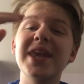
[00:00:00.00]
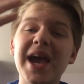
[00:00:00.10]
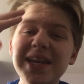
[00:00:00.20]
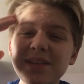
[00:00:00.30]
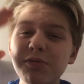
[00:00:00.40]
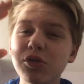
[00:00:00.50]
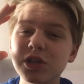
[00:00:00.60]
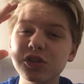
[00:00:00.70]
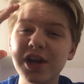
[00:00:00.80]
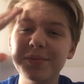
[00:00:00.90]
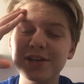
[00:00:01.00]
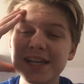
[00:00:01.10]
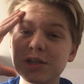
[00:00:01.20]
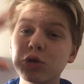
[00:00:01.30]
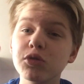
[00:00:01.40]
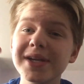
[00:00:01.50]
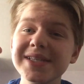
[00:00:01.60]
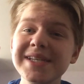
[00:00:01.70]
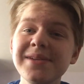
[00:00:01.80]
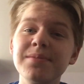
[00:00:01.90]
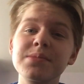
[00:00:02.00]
94 subscribers. It's crazy,